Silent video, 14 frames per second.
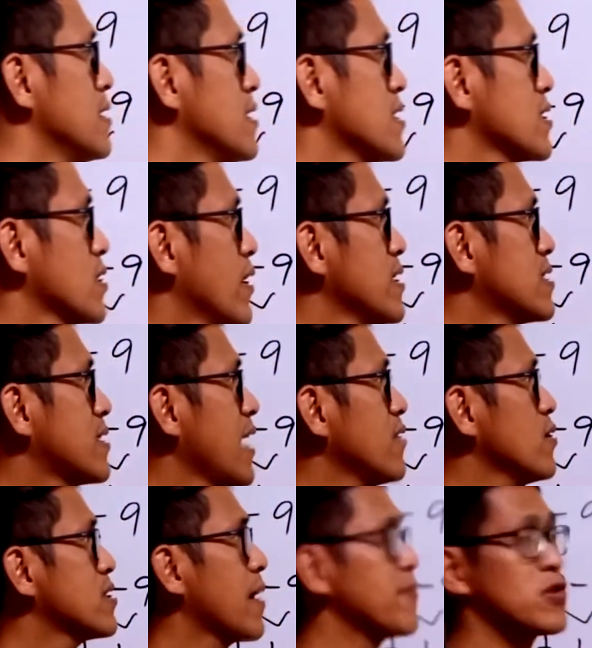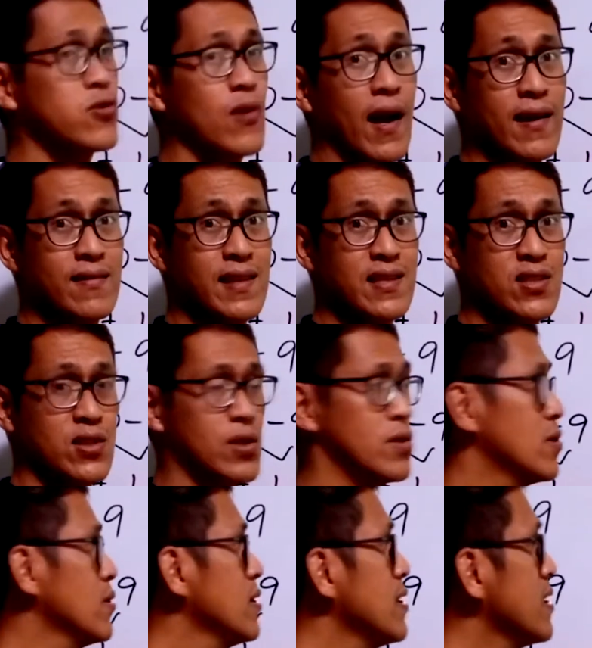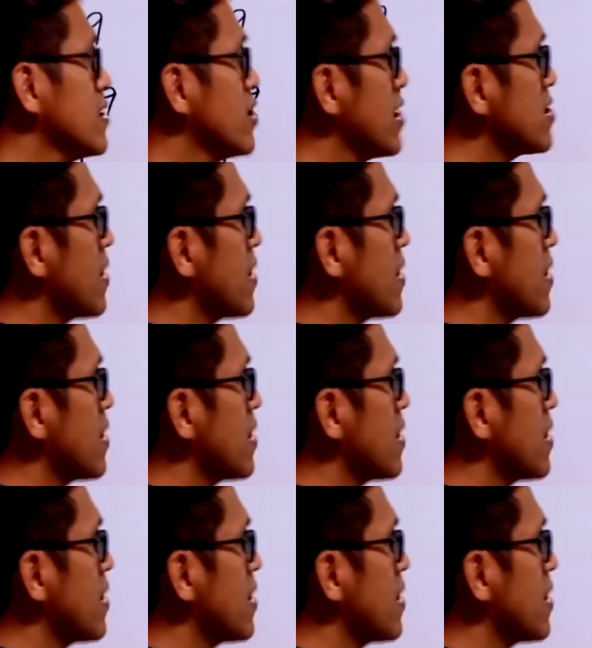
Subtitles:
So instead you subtract these two, just